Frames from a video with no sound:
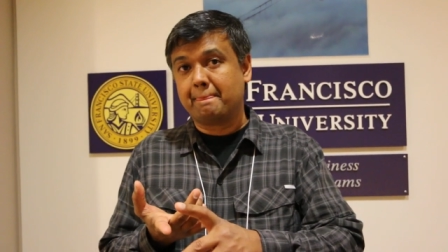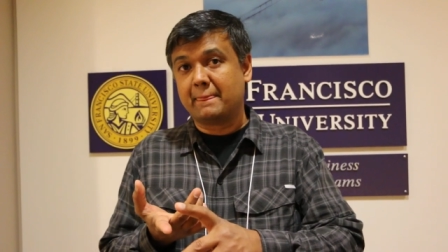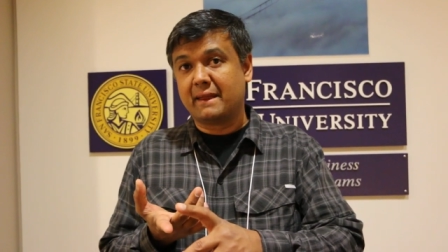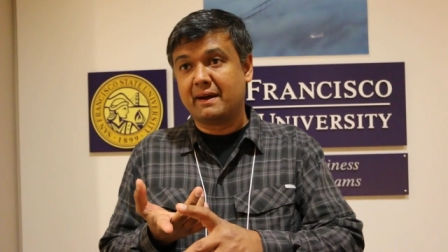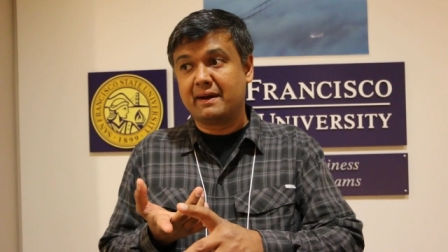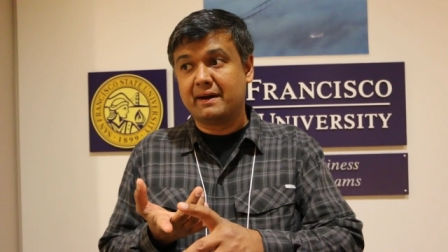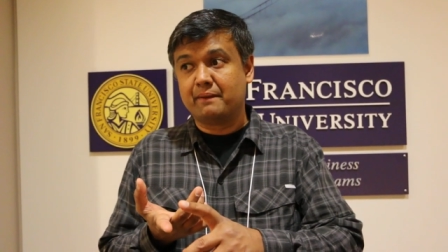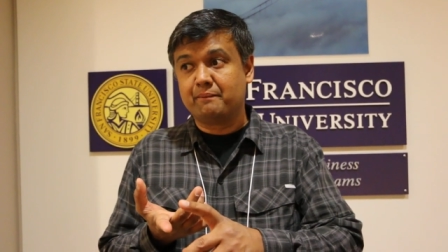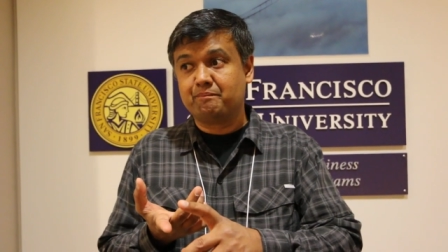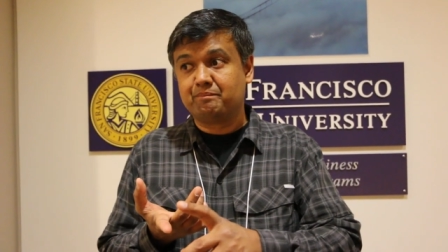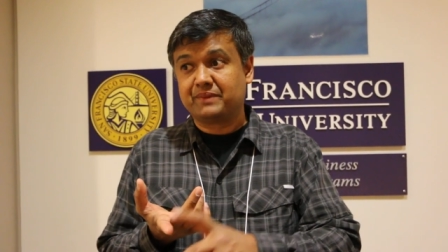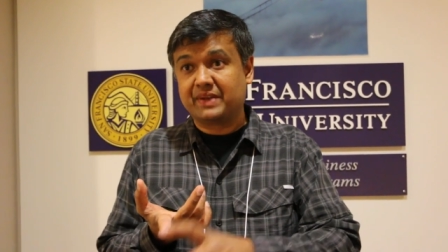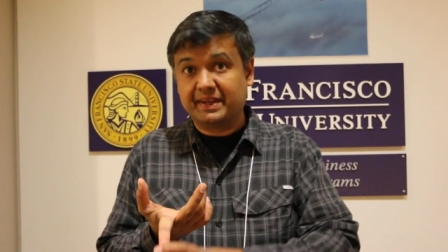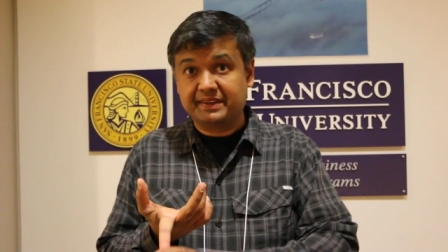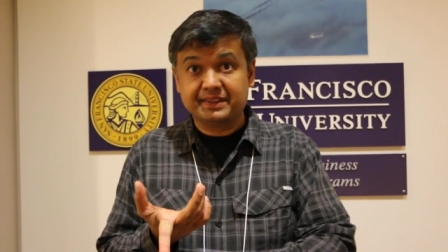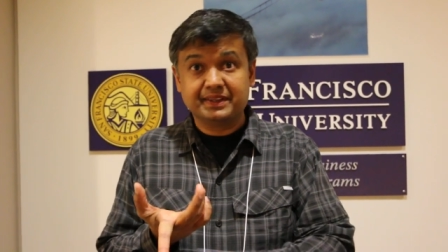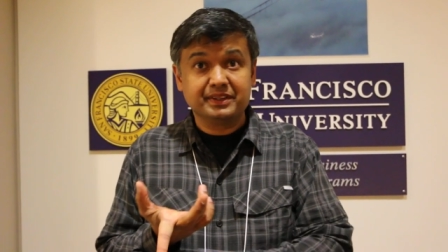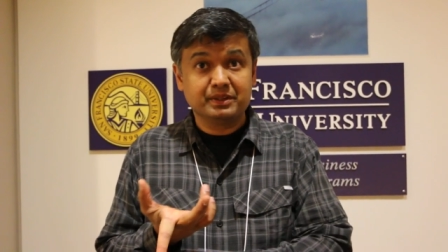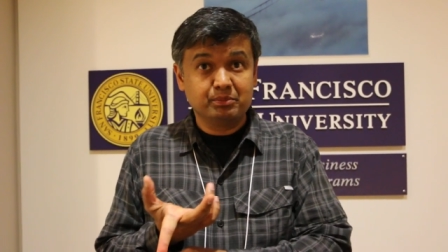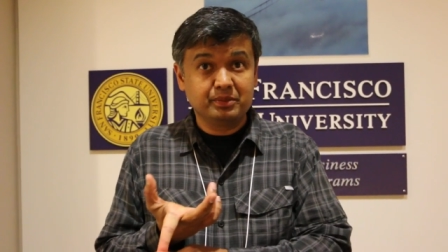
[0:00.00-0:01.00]
uh,
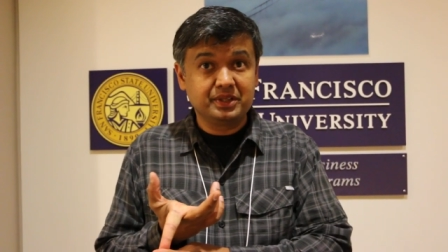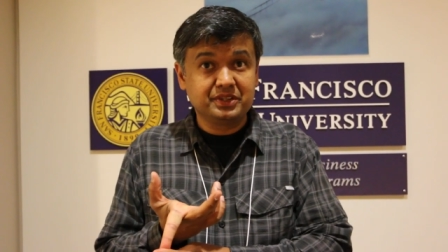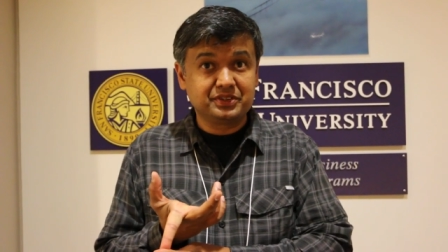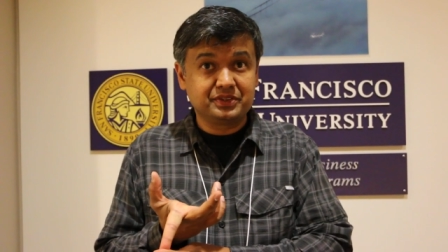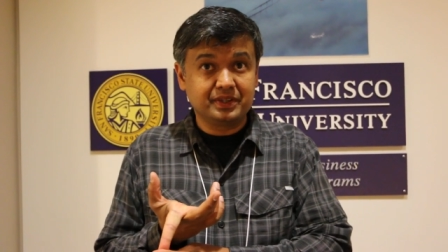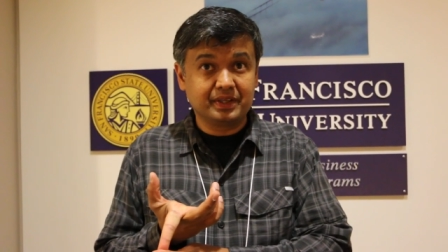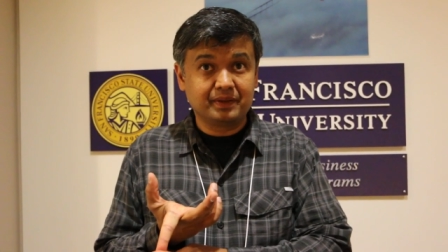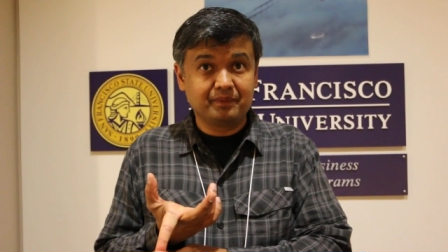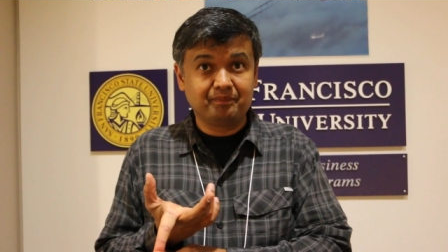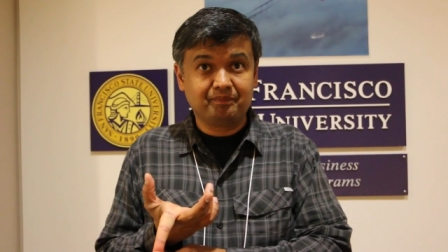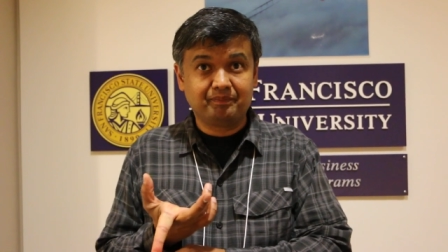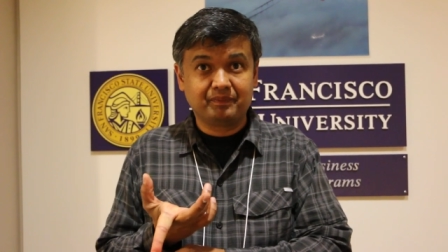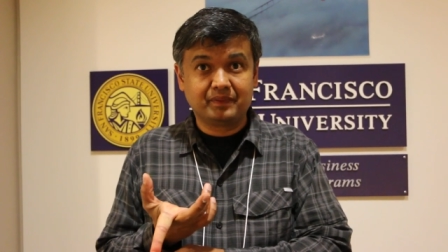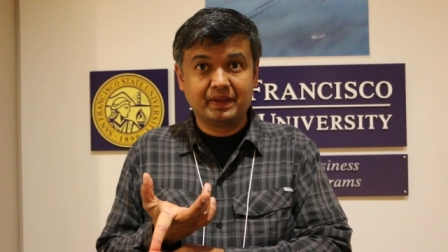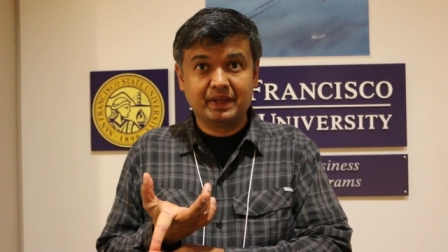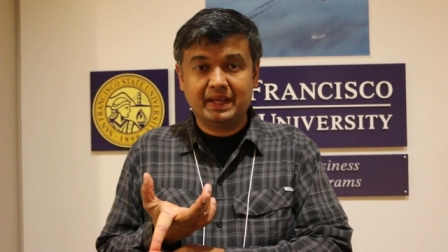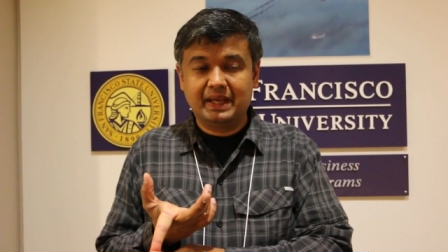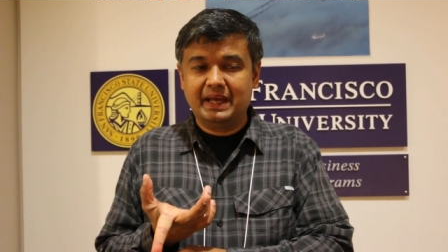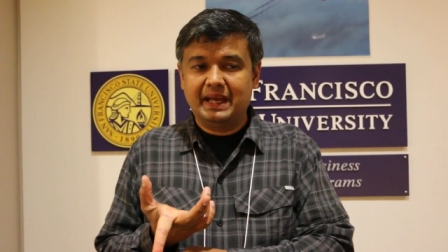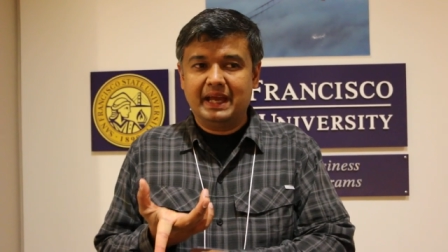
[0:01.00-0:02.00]
and then the ministry.
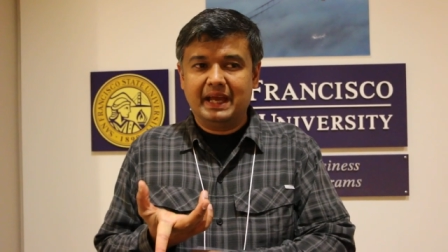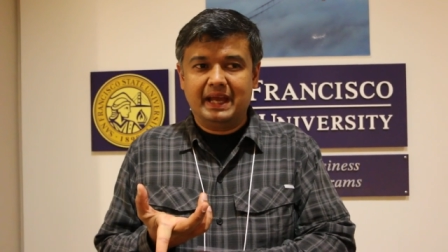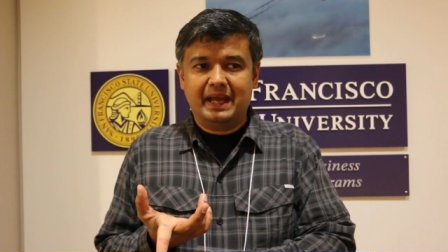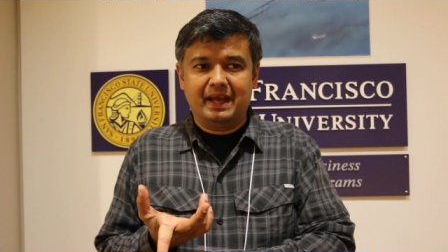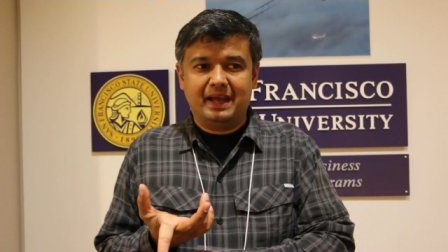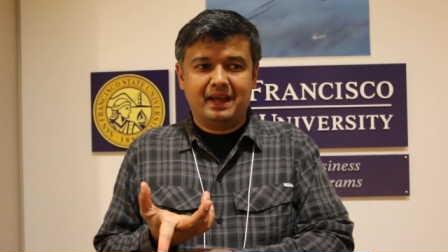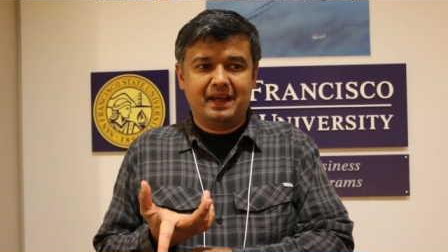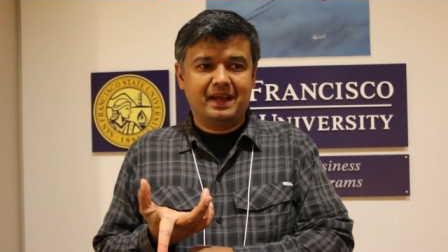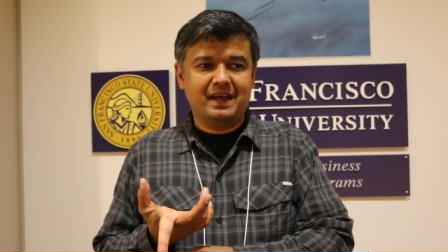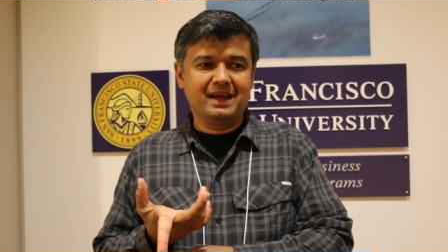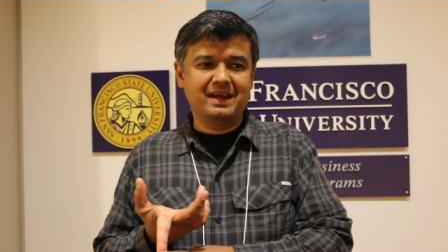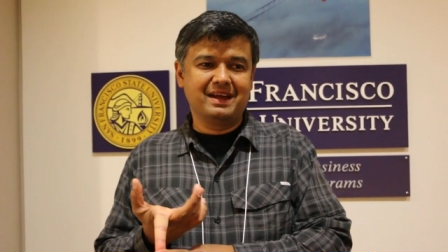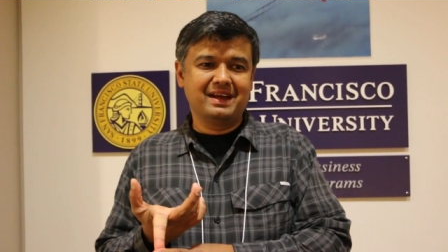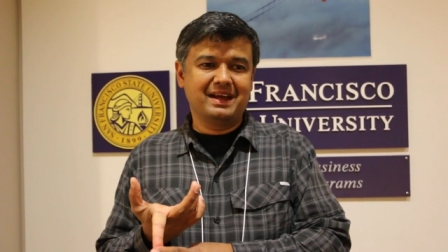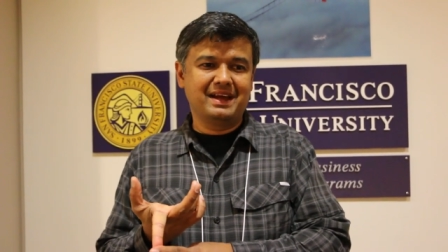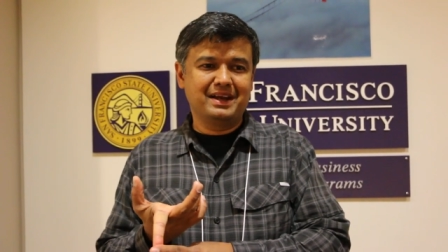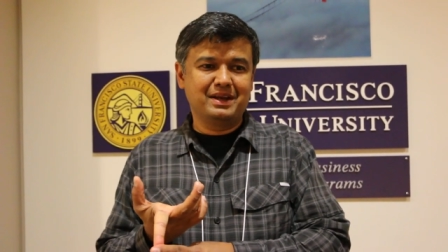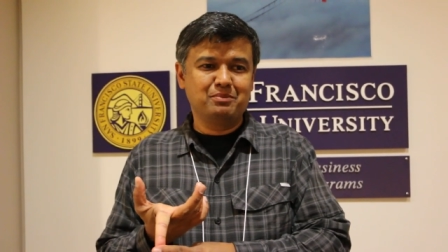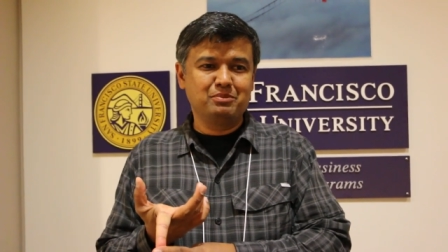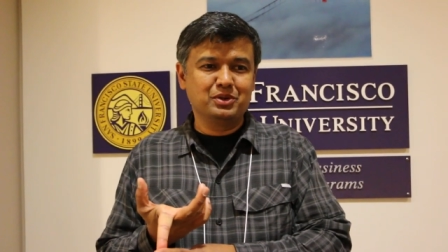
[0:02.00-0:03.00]

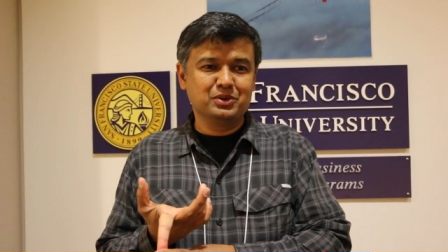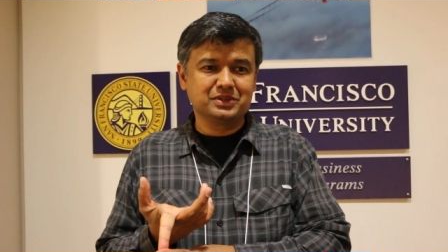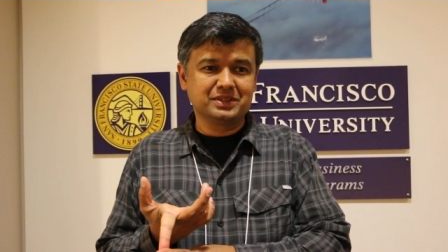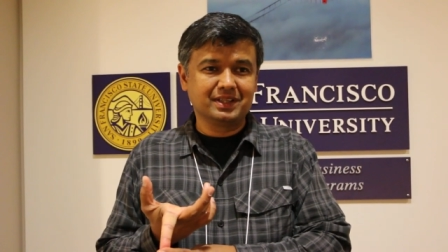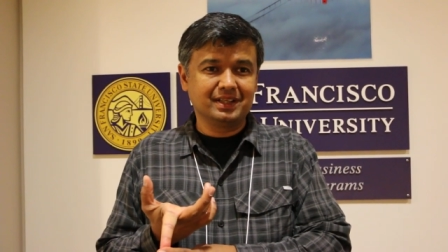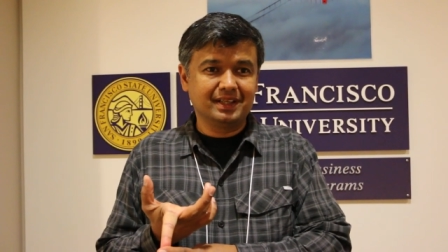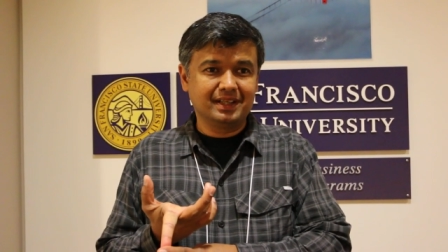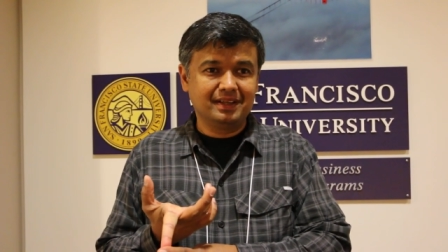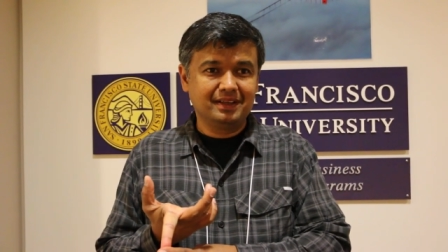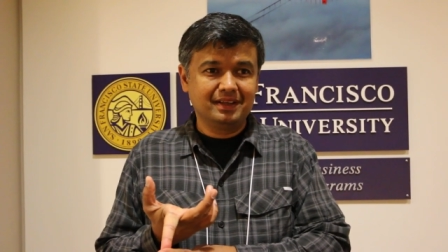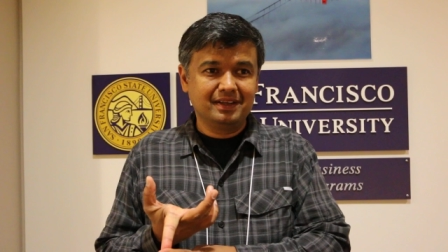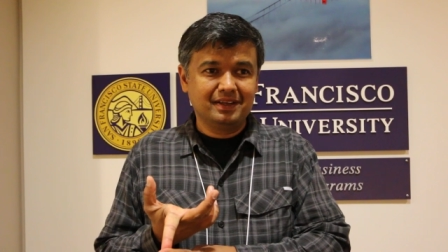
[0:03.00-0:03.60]
And amusingly,